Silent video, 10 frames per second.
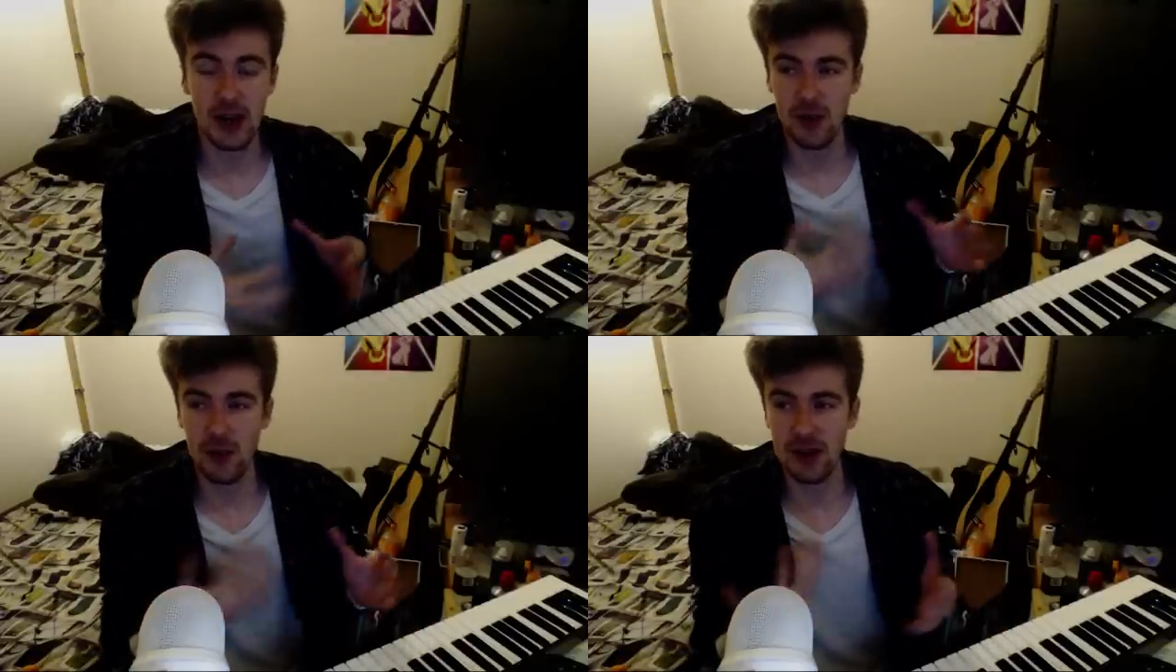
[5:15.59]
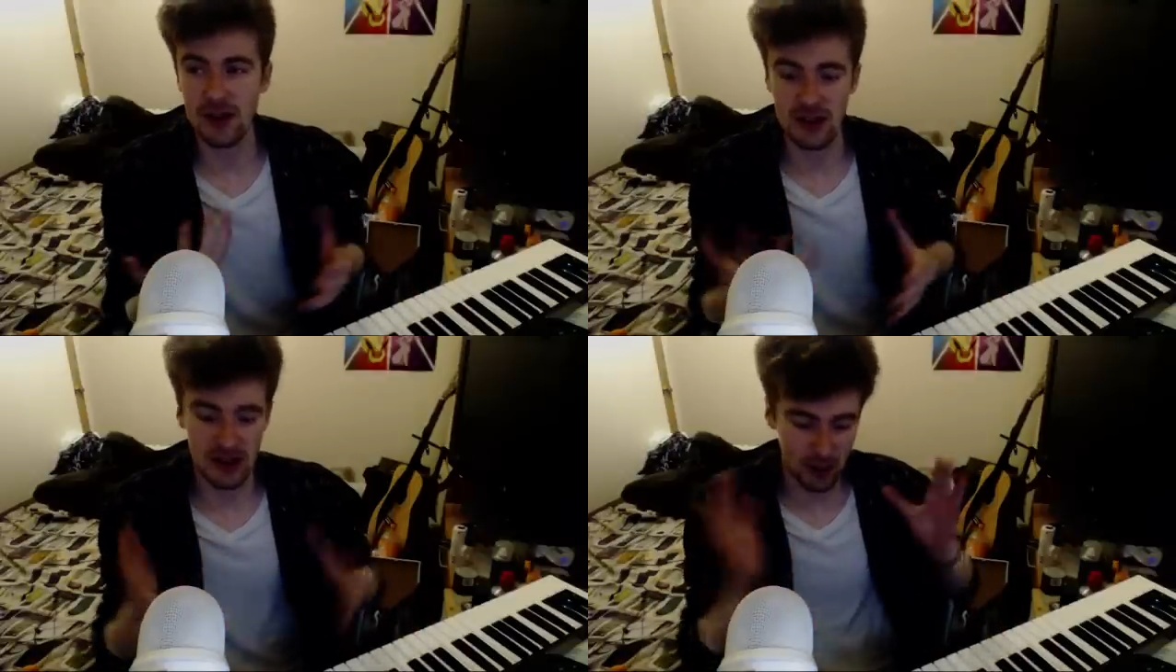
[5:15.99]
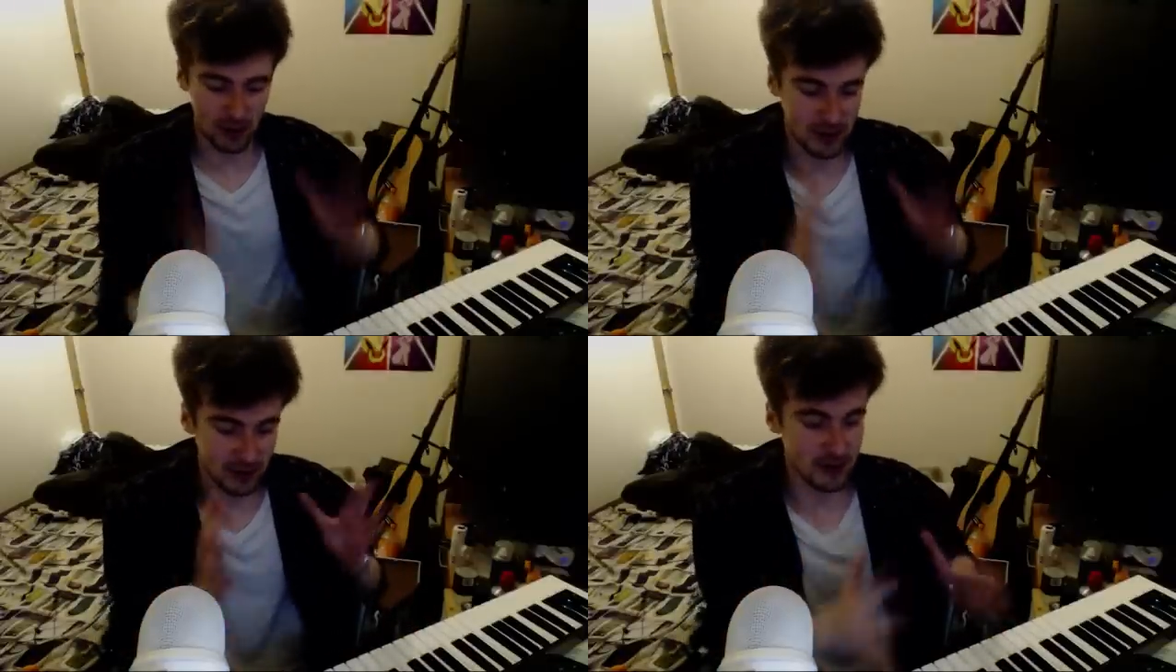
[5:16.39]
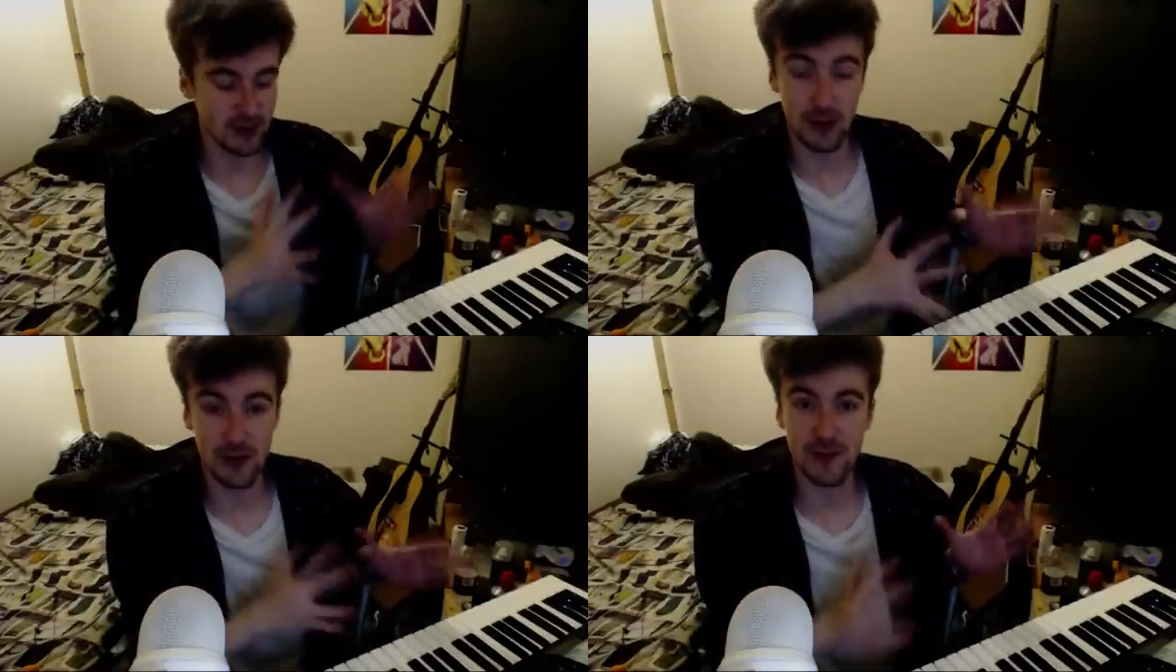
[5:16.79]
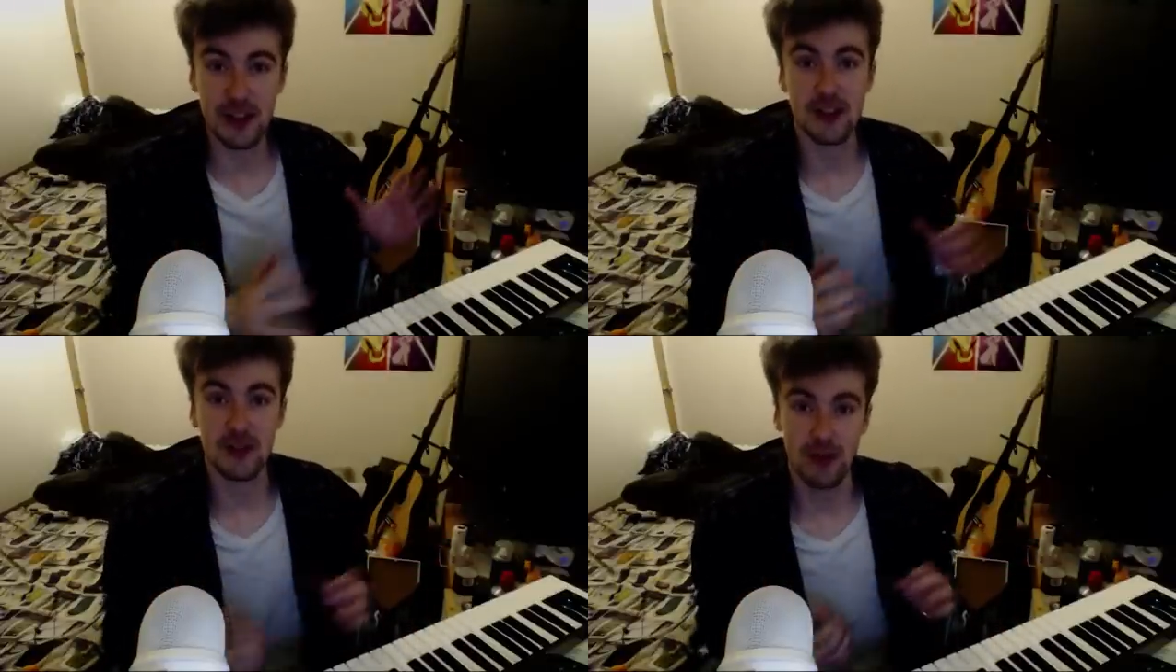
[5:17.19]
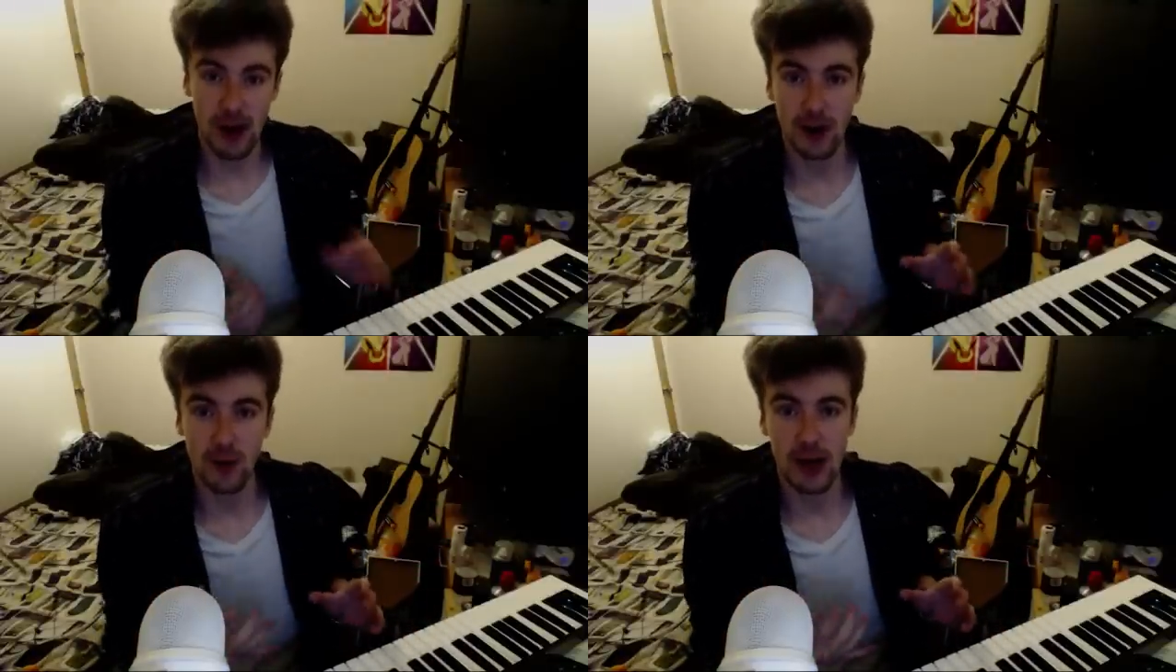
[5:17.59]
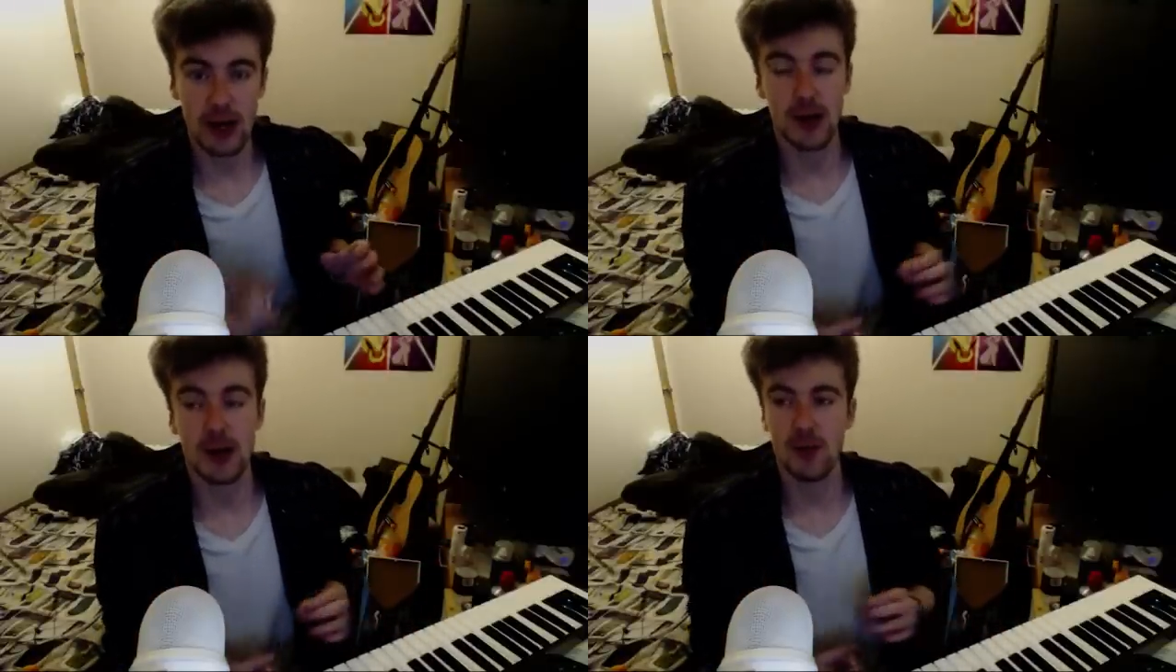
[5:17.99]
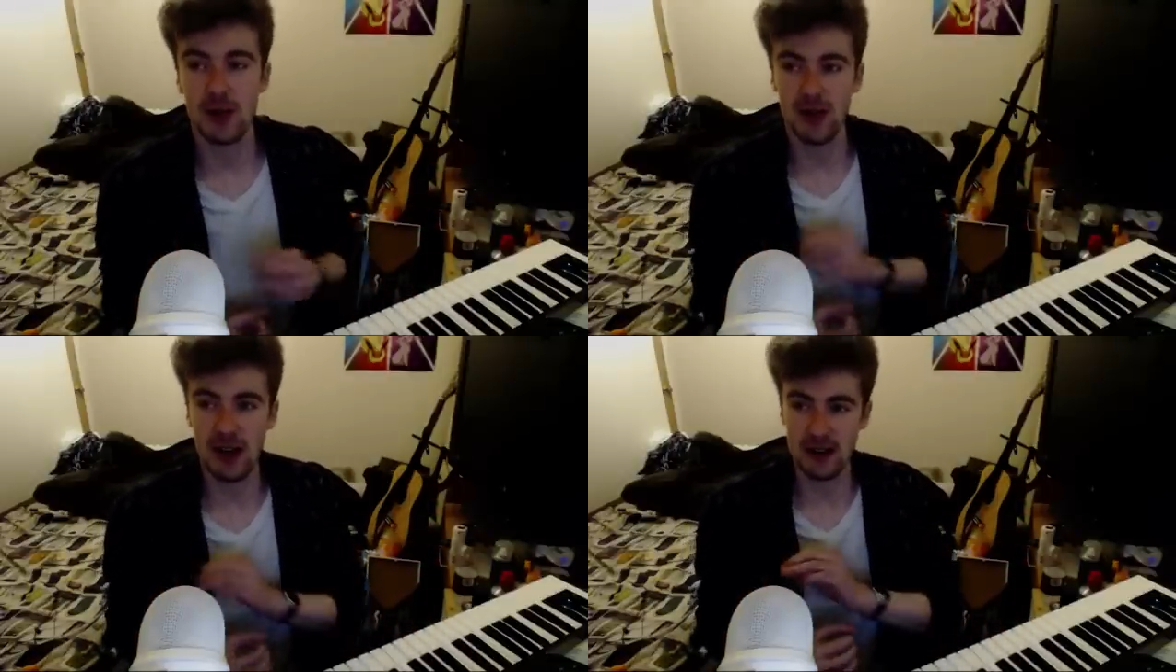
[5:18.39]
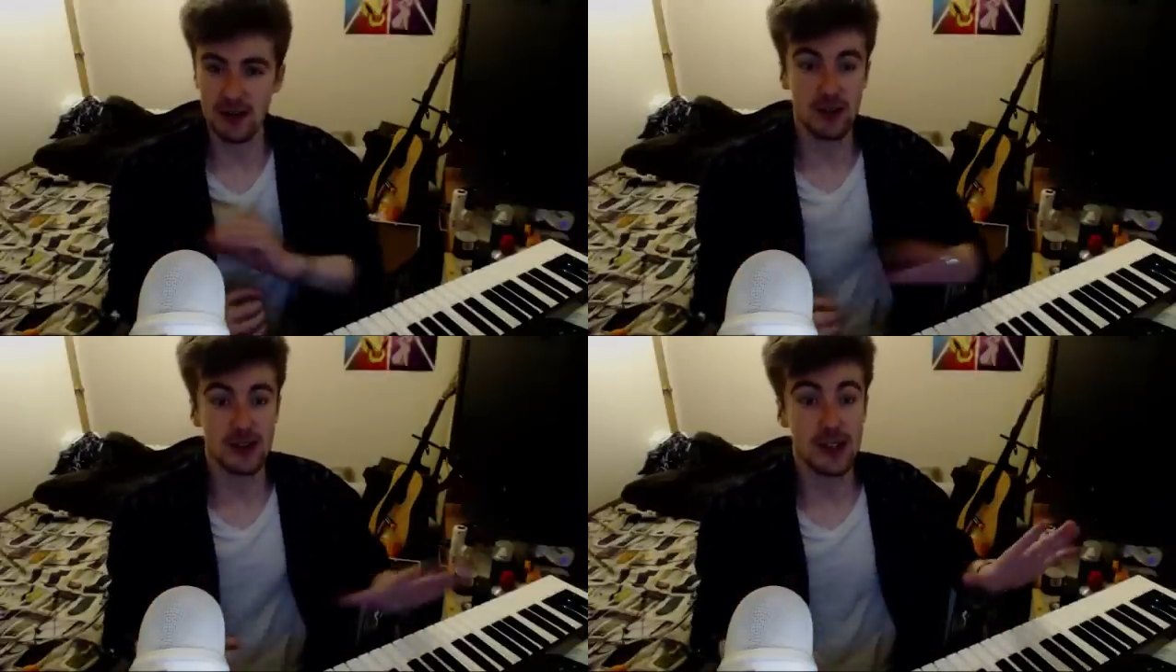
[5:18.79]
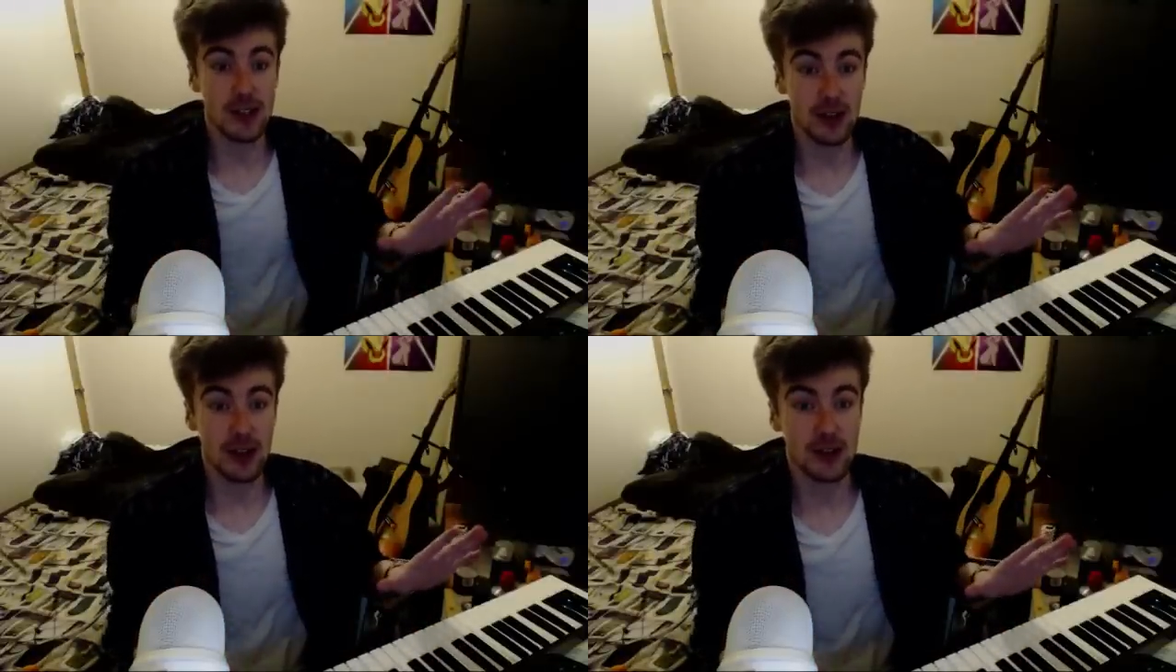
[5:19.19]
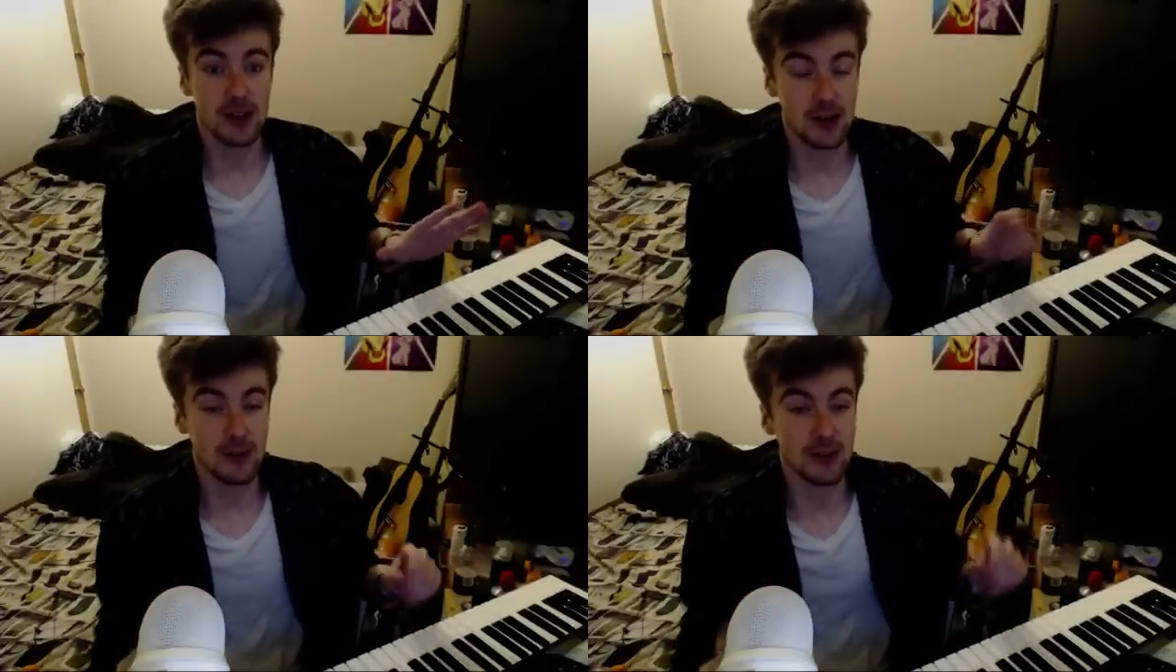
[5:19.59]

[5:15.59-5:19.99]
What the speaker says: Whereas I want to solve things right away, but you guys will just leave it. And I'm just